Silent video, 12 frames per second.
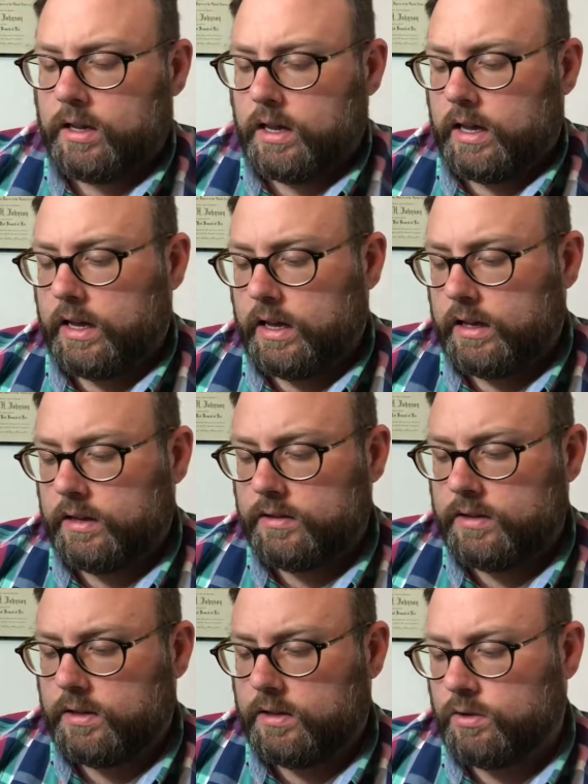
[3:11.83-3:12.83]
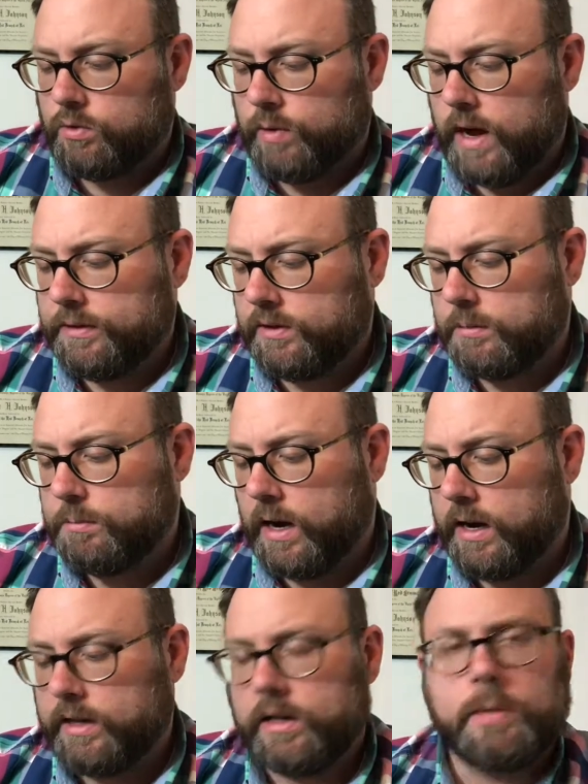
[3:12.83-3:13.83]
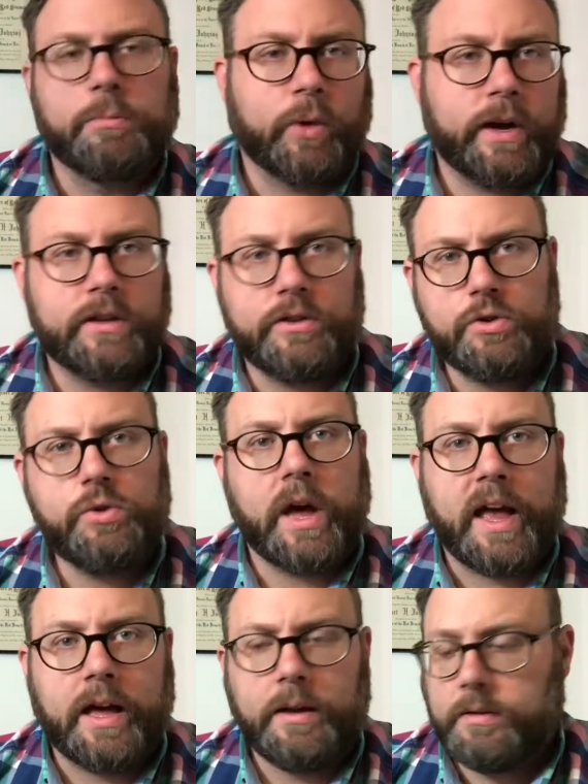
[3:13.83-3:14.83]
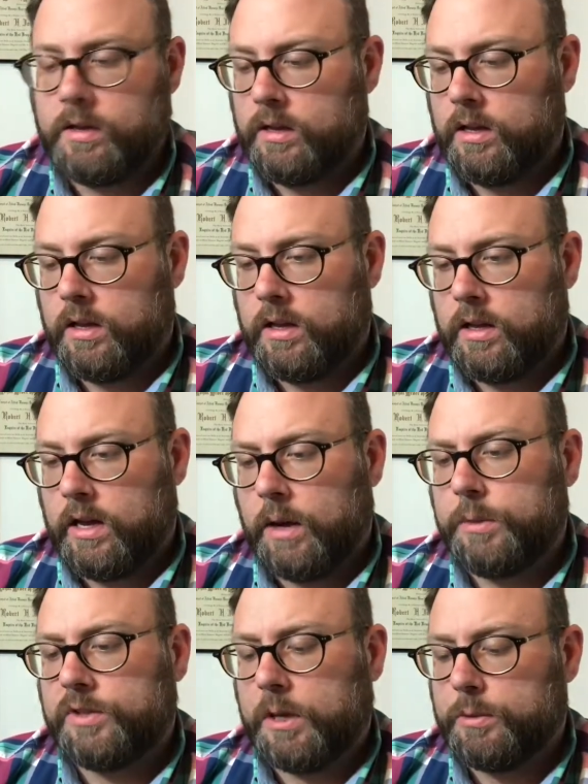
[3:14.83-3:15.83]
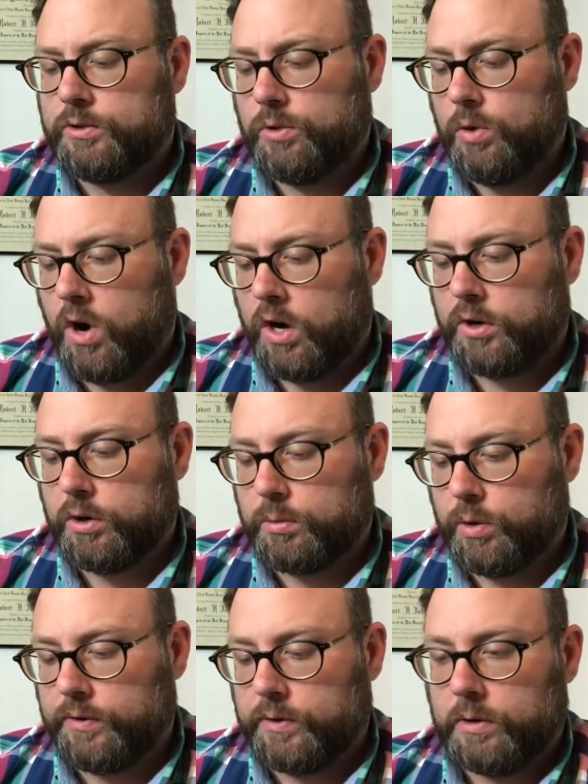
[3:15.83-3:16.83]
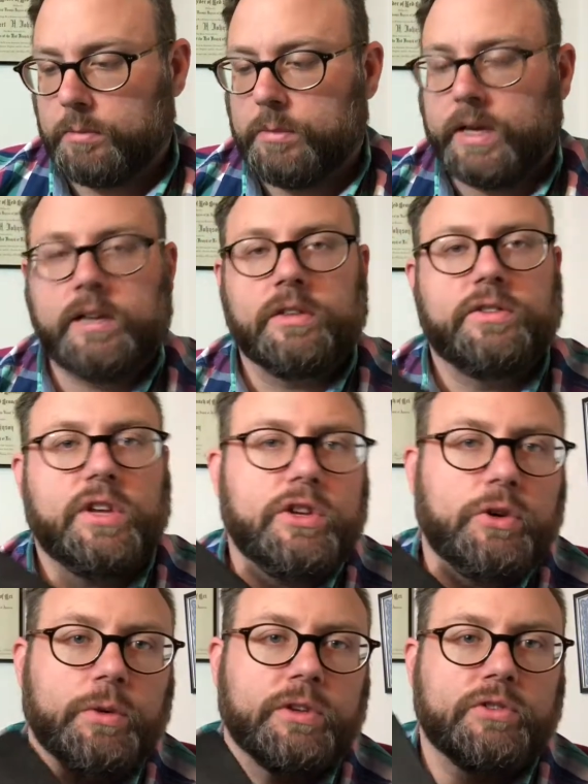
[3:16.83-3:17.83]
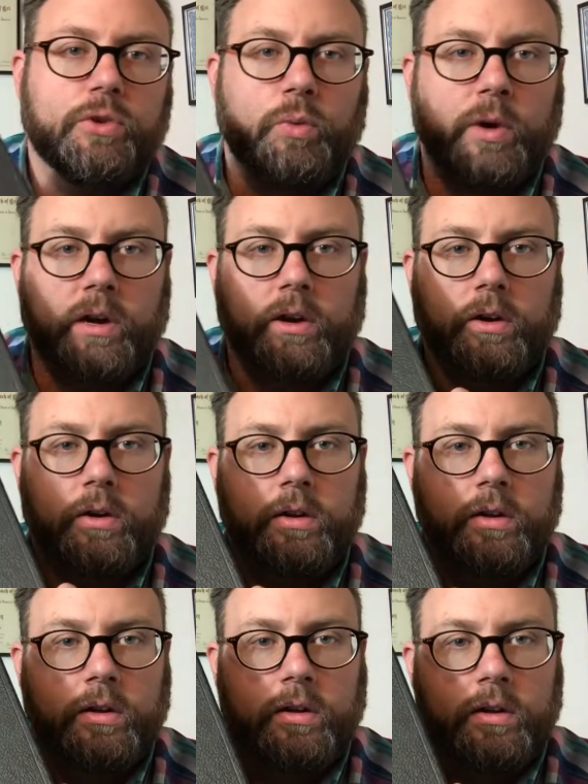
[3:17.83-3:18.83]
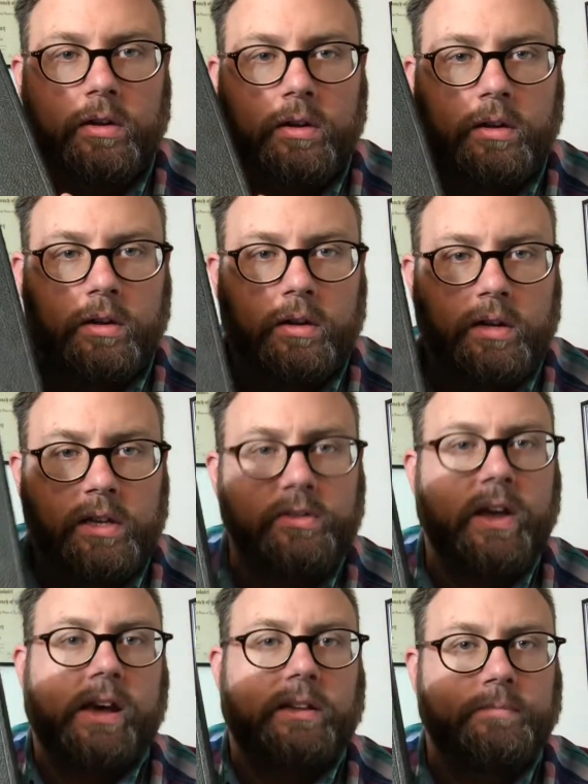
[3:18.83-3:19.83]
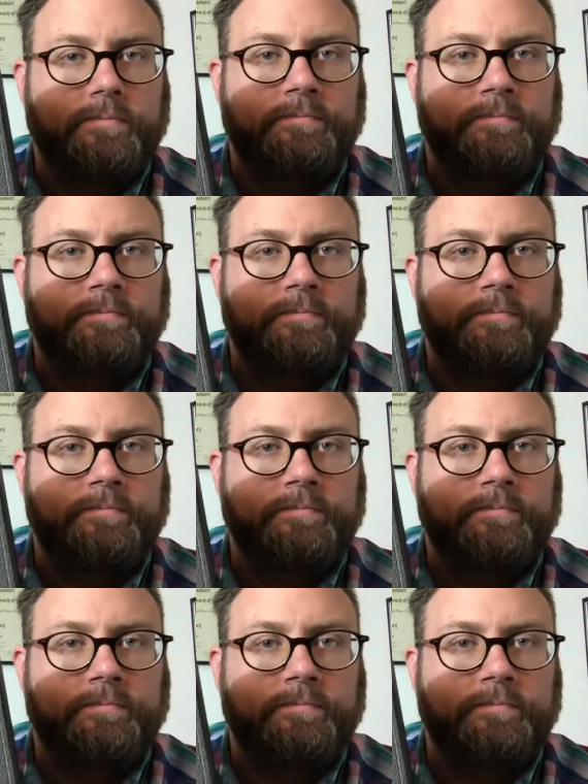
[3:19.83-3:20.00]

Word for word: And rather than buying a brand new hat, I was able to honor a brother by continuing to wear his hat.